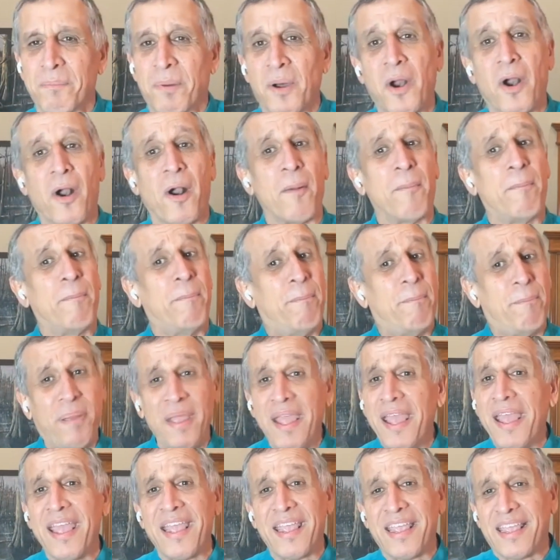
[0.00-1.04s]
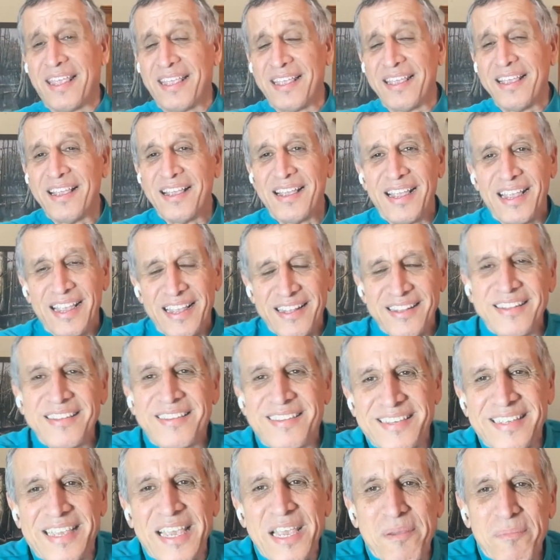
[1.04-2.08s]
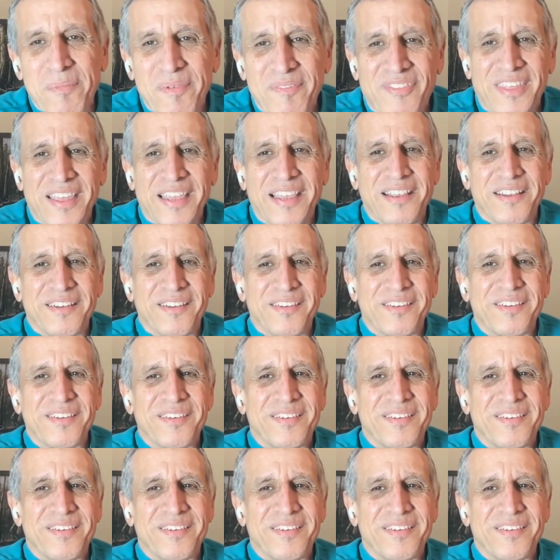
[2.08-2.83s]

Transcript: but are big in the scheme of things.